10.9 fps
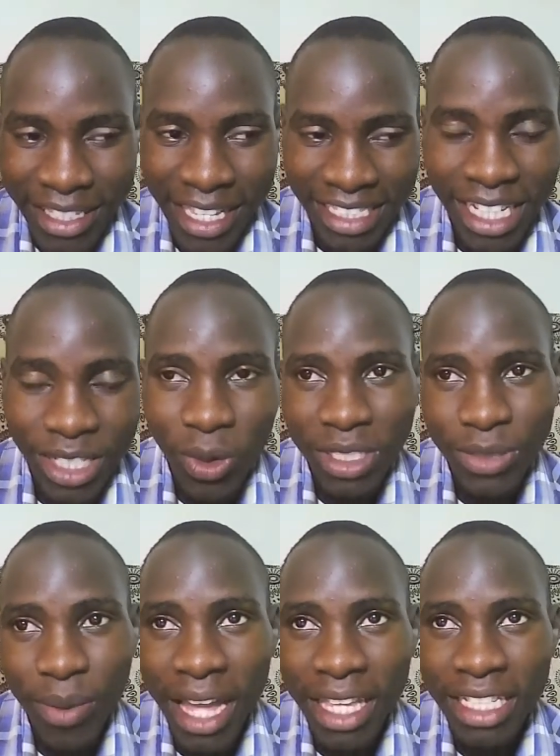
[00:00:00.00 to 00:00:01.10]
Yes, that was
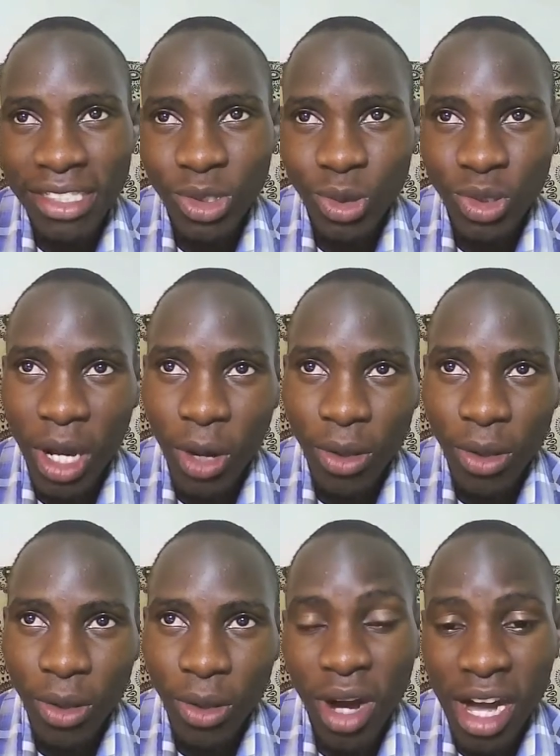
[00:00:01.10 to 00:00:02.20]
back in two thousand
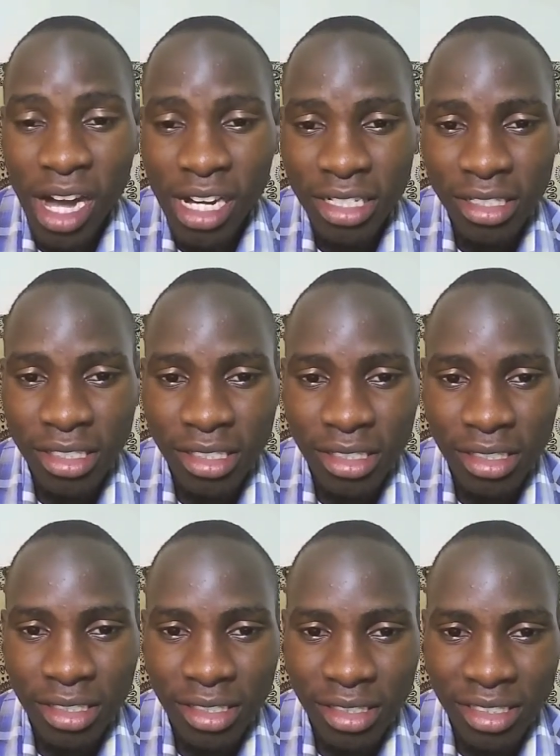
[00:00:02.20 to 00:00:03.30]
one,
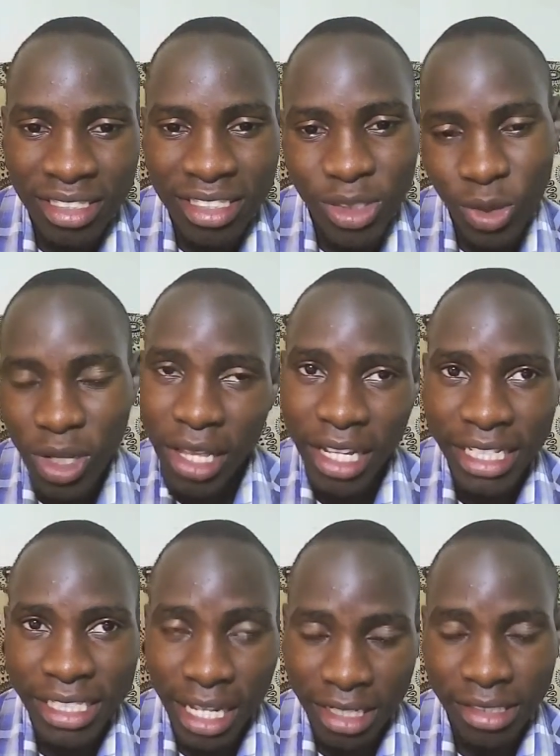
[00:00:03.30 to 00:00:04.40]
two thousand,
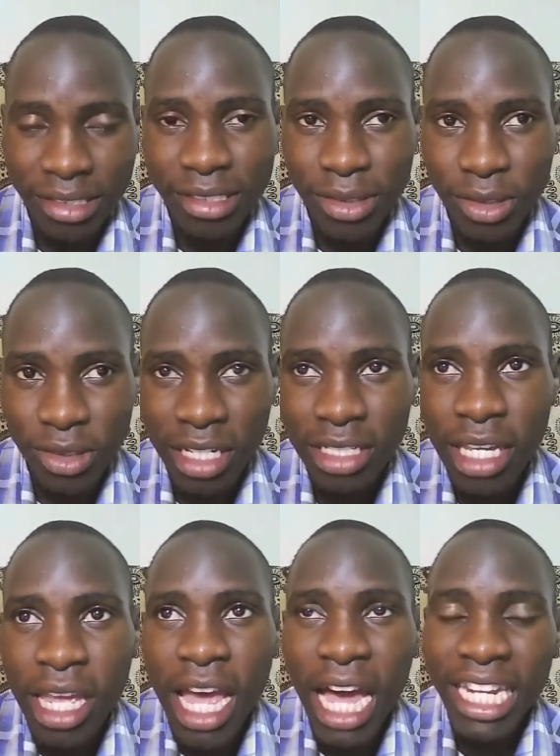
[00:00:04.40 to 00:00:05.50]
yeah, it was just.
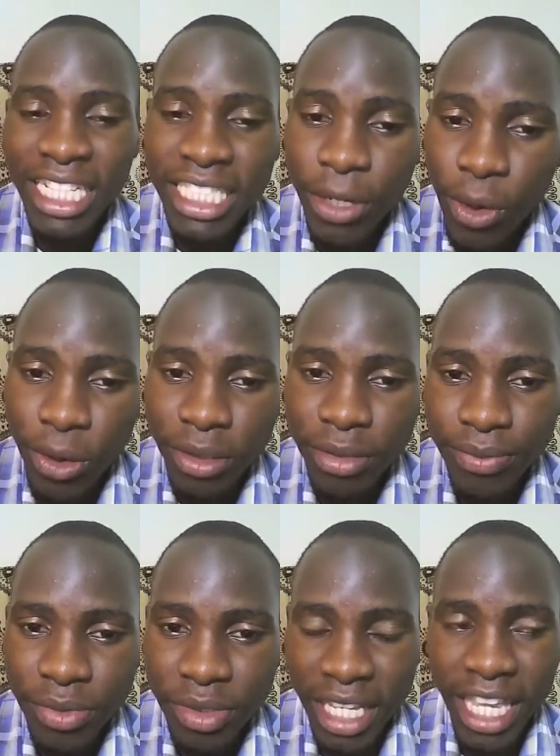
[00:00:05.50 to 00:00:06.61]
And later on,
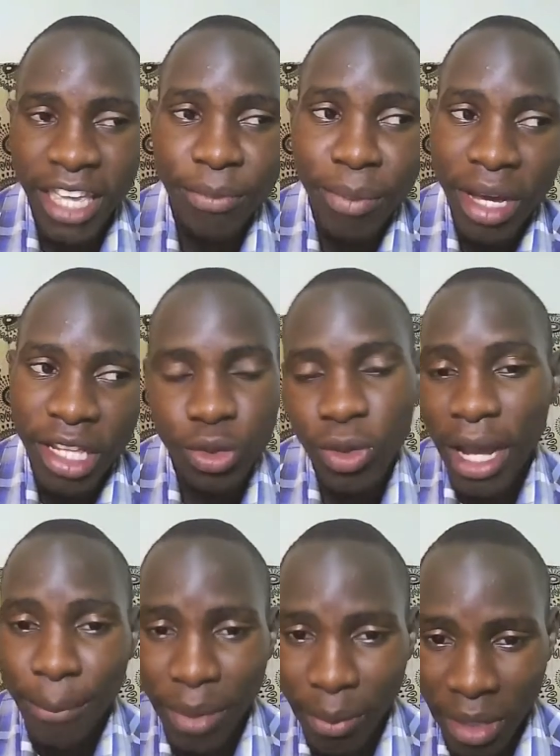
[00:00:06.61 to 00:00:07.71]
they gave birth to
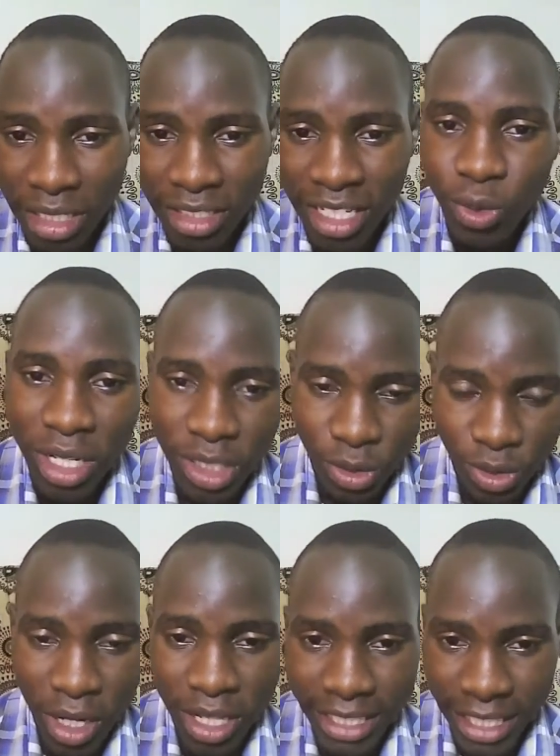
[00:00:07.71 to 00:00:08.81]
Kampabits. That was two
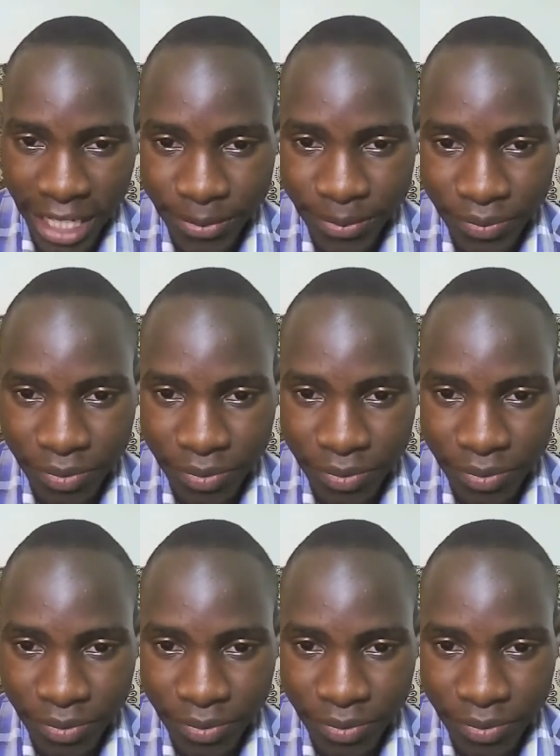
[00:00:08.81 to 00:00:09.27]
thousand ten.